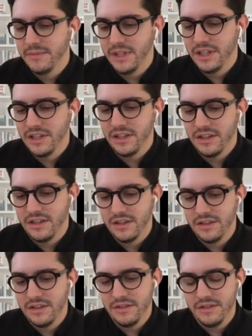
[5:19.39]

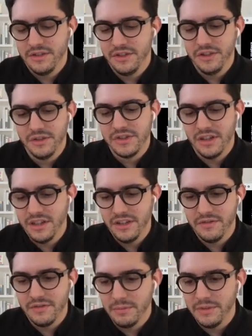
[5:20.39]
are, you know, starting
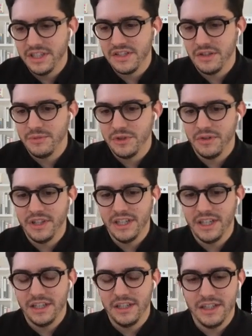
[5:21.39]
from the assumption
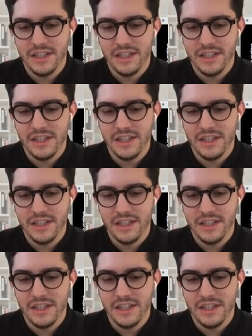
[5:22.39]
that